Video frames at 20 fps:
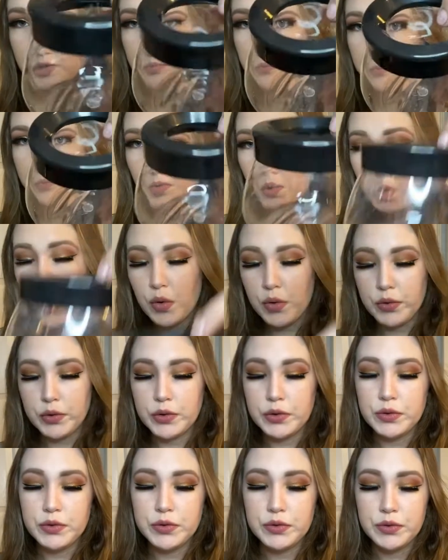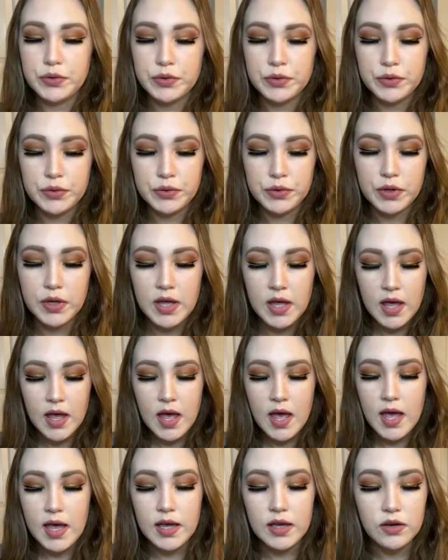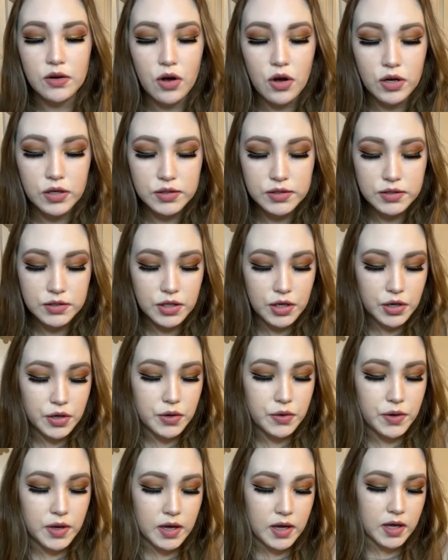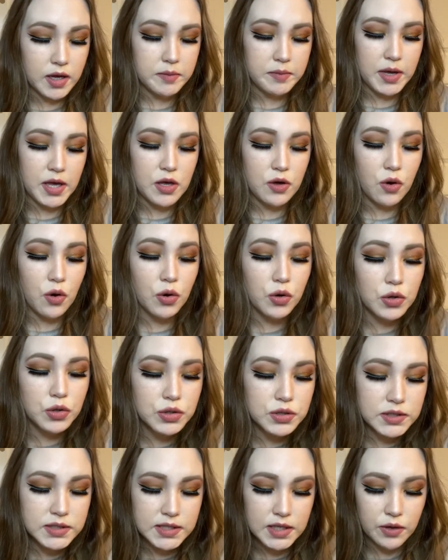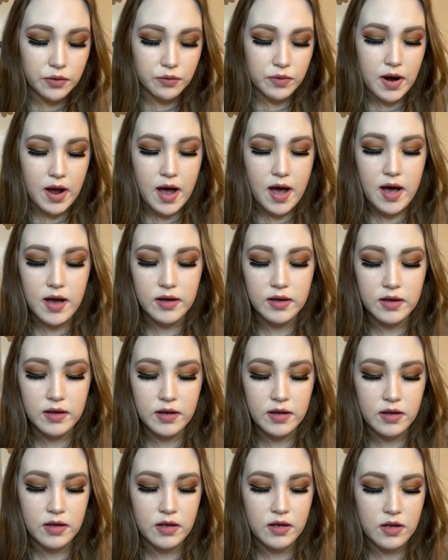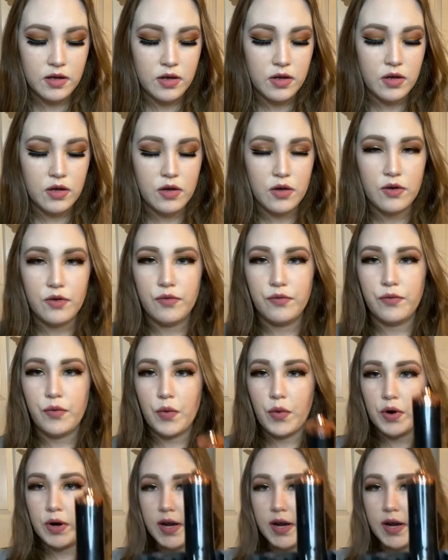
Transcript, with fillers: bowl and also um, a holding rack for